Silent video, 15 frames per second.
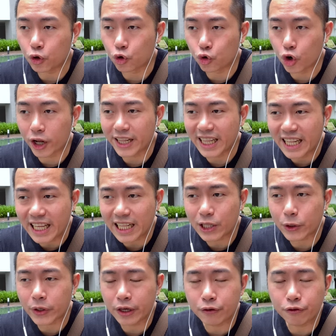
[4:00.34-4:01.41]
do not need
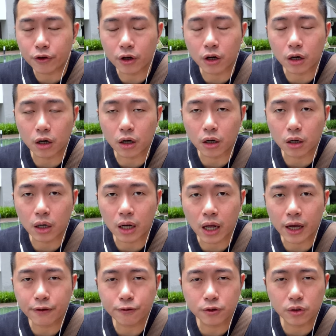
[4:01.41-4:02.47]
to give your
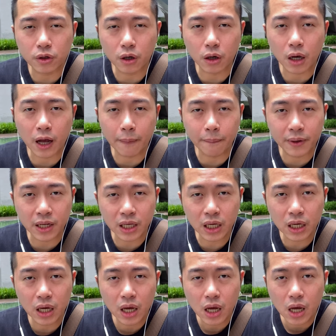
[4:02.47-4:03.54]
life to your company.